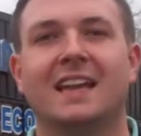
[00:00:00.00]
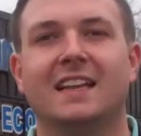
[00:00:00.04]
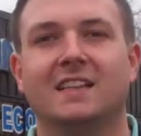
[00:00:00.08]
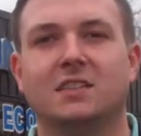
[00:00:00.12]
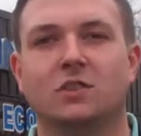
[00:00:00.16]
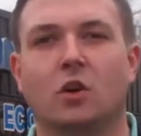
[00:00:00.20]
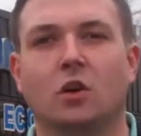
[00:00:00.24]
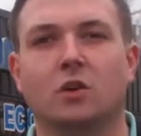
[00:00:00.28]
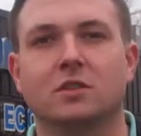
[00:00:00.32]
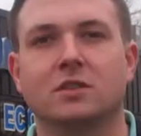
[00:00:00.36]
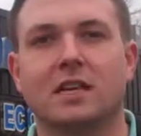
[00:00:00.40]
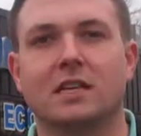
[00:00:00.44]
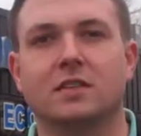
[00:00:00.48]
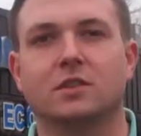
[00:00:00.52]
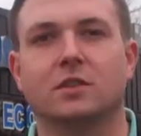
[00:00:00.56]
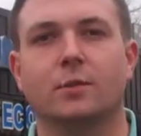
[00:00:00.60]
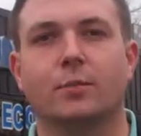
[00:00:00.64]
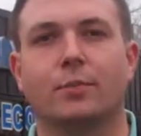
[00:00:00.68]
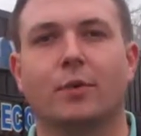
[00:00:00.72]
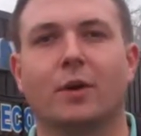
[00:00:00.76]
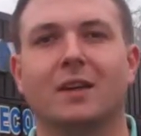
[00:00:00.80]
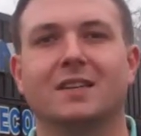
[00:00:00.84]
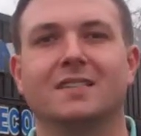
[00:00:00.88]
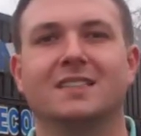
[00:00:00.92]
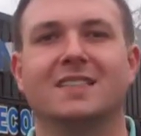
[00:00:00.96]
This car is actually
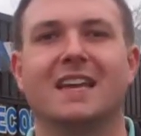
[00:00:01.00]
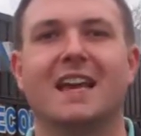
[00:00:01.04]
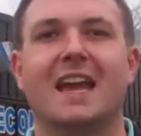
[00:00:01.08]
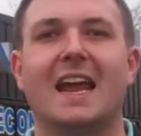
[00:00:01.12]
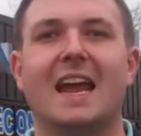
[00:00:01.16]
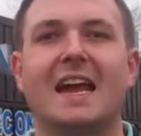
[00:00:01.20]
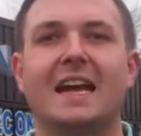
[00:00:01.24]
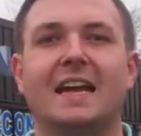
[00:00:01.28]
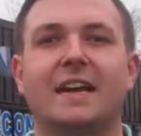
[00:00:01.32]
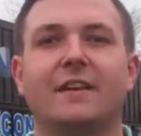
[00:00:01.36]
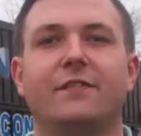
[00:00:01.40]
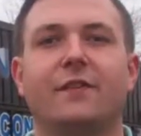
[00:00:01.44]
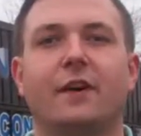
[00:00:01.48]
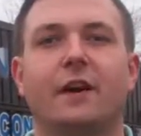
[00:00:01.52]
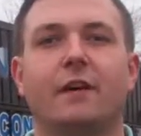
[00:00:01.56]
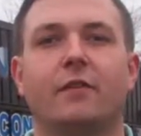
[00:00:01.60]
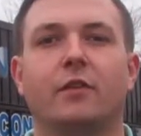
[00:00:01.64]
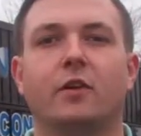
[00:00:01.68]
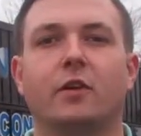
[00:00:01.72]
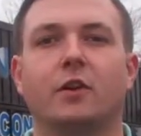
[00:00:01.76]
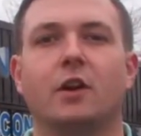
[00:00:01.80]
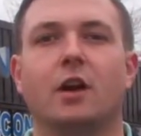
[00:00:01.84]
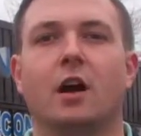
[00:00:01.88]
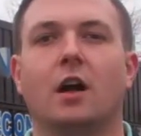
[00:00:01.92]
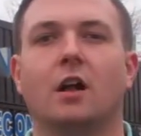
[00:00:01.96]
priced at
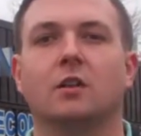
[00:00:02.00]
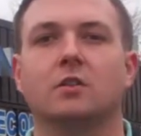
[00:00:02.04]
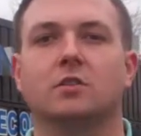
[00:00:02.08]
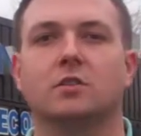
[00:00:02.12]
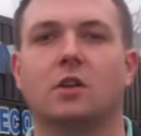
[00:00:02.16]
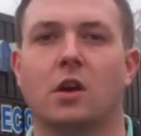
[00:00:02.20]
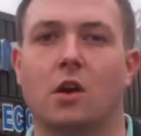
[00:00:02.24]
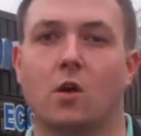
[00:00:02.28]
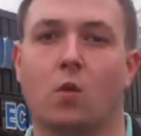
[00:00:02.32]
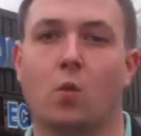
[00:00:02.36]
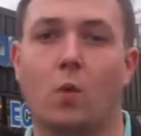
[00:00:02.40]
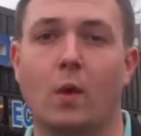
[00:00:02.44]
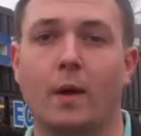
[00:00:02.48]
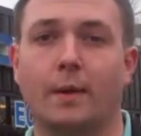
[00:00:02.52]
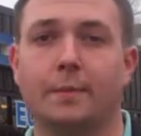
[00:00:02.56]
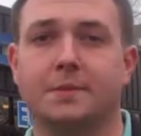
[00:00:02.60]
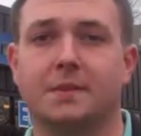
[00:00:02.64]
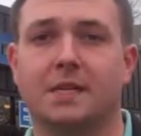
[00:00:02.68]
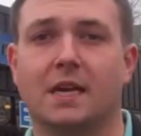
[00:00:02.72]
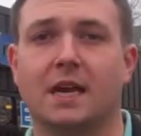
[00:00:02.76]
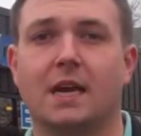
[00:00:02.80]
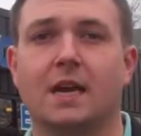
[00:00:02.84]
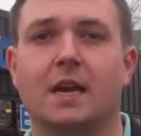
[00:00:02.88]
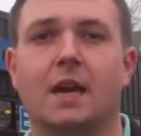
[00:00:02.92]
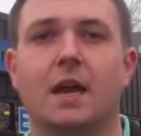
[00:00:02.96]
$8,500 on our
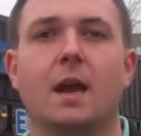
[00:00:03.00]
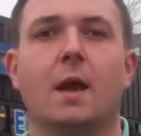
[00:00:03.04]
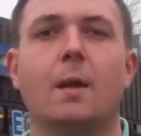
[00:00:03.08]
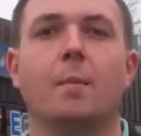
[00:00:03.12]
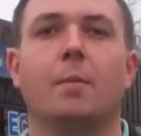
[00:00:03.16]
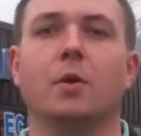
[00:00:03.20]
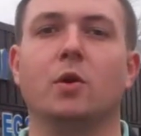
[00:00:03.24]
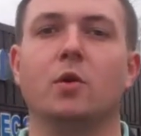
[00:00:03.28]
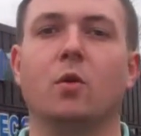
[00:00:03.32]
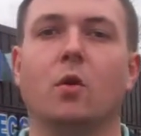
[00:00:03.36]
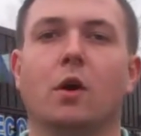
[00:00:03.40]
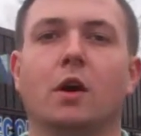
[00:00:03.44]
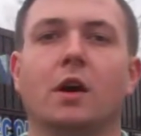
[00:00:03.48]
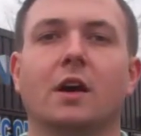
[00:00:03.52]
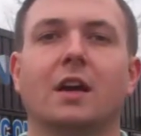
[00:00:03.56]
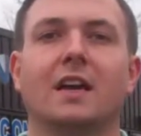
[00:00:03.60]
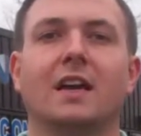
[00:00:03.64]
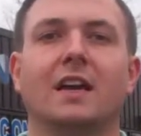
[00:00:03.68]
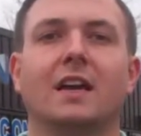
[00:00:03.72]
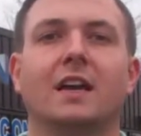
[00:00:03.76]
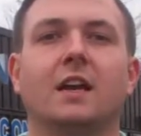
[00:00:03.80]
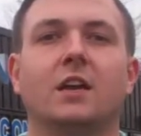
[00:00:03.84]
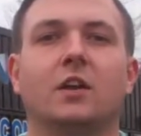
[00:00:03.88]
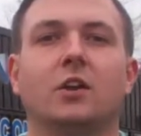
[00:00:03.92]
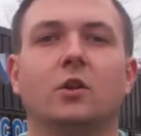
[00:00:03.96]
website, but you are going
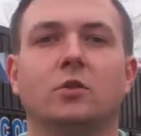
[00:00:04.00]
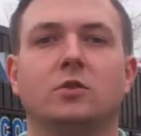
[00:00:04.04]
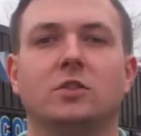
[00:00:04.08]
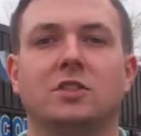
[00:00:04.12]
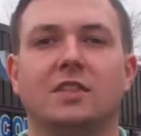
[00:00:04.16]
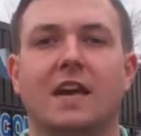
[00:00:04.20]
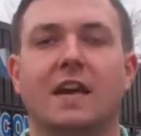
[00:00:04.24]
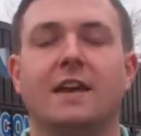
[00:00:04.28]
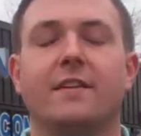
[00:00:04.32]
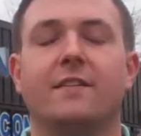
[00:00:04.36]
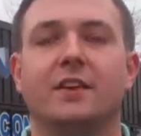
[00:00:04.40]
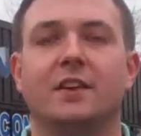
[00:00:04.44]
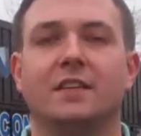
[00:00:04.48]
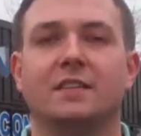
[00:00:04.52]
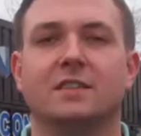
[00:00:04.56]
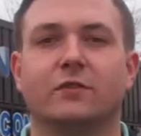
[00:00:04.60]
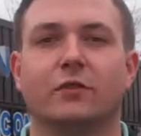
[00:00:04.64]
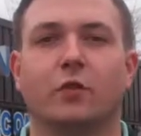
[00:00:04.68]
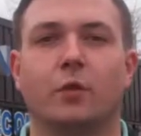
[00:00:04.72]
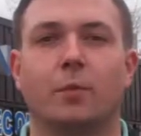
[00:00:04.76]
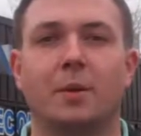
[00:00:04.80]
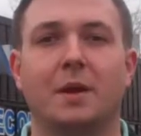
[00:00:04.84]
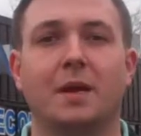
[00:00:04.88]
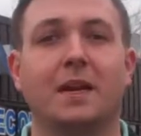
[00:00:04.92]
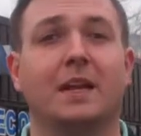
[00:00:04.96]
to get a huge savings
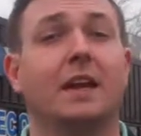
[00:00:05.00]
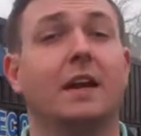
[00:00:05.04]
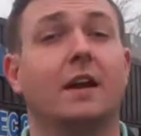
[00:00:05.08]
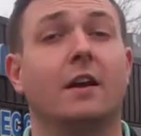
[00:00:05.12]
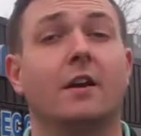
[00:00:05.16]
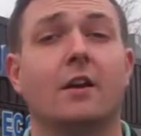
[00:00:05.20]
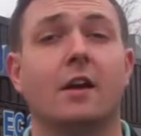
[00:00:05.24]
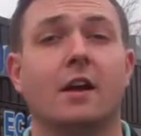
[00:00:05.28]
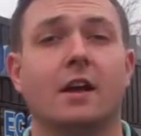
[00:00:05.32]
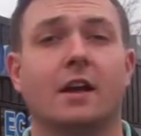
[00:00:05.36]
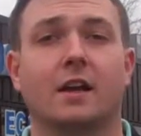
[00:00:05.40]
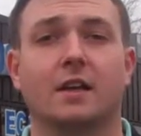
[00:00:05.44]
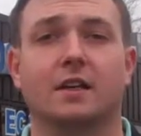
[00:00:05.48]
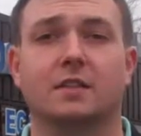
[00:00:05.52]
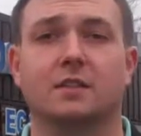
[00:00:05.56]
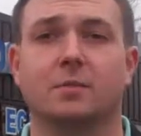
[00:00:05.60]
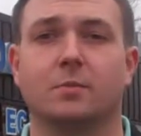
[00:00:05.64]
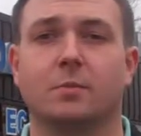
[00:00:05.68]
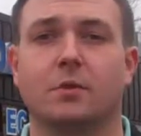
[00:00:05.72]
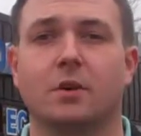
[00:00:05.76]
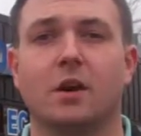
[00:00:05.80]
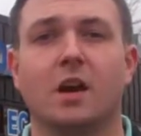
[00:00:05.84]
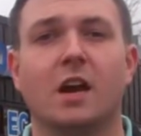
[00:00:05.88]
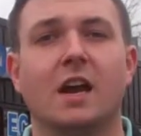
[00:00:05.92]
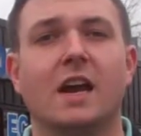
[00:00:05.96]
for being an internet
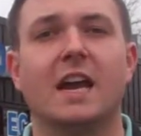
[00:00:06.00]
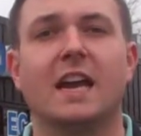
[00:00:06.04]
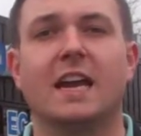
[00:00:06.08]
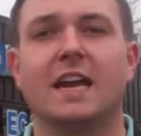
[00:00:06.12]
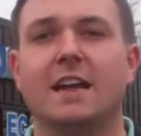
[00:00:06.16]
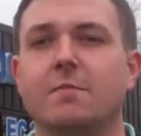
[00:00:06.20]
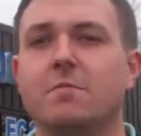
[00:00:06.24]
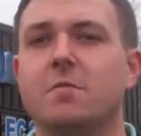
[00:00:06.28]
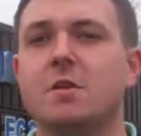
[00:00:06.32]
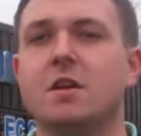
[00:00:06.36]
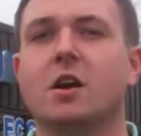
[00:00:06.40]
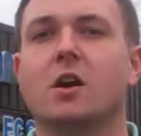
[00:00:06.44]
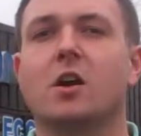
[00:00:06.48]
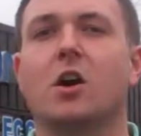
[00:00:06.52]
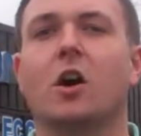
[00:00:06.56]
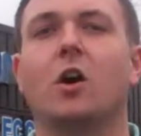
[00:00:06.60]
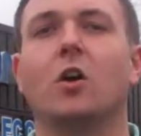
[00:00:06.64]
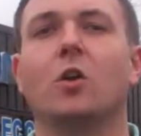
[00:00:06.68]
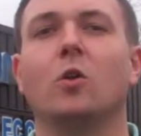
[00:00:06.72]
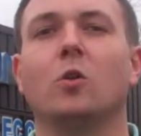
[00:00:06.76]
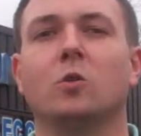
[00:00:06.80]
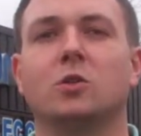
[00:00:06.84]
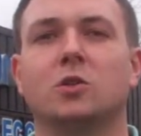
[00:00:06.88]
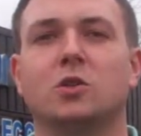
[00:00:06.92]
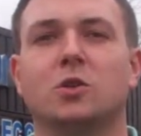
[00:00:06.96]
customer. Give me a
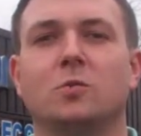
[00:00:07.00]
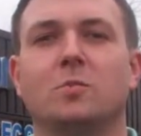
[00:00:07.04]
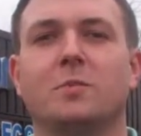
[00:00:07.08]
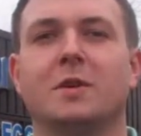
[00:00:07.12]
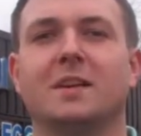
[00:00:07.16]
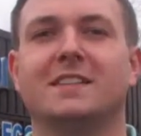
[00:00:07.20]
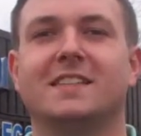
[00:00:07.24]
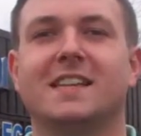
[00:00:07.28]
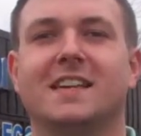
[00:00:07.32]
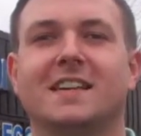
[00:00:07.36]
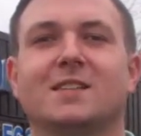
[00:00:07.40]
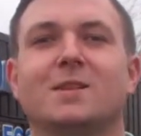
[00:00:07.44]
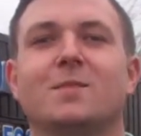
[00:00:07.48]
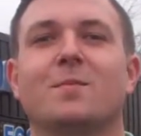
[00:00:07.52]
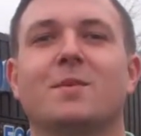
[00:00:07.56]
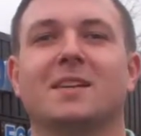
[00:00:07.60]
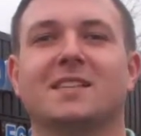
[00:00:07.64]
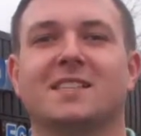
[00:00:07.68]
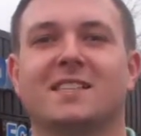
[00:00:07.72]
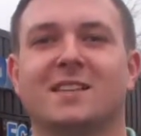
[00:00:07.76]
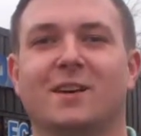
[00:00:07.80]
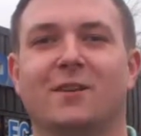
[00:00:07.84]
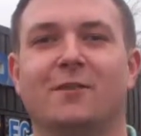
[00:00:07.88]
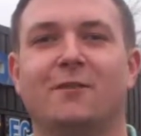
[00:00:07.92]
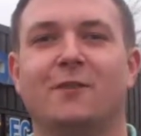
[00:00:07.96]
call or shoot me a text on my
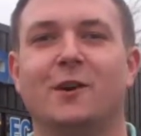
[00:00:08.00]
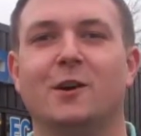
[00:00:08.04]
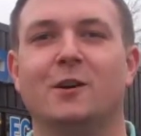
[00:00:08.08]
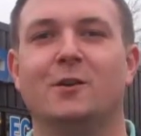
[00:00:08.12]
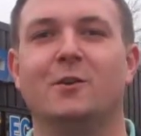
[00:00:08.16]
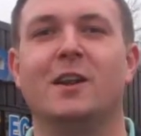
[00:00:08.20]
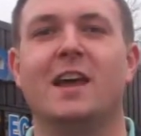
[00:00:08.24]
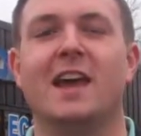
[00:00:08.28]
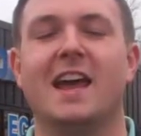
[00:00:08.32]
cell phone